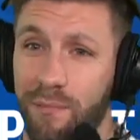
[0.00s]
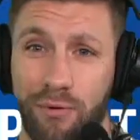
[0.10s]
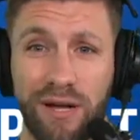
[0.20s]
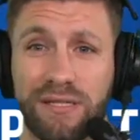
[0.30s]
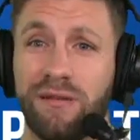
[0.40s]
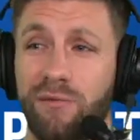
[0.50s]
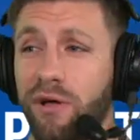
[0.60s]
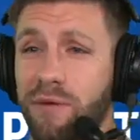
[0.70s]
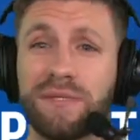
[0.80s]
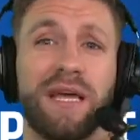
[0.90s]
Preston
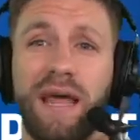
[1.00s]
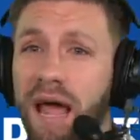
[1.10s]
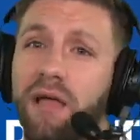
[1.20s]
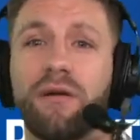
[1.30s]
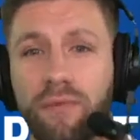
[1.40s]
Williams, and Allan